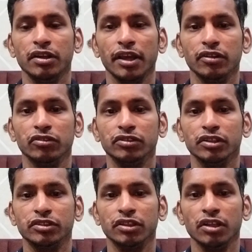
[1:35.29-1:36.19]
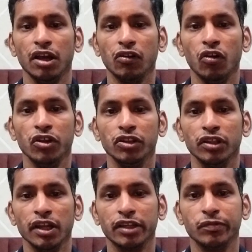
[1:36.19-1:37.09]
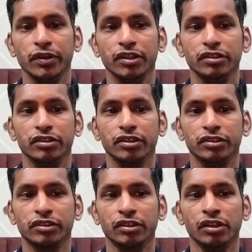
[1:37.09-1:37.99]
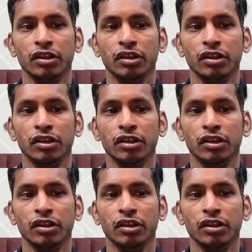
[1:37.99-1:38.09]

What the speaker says: diagnoses according to their experiences.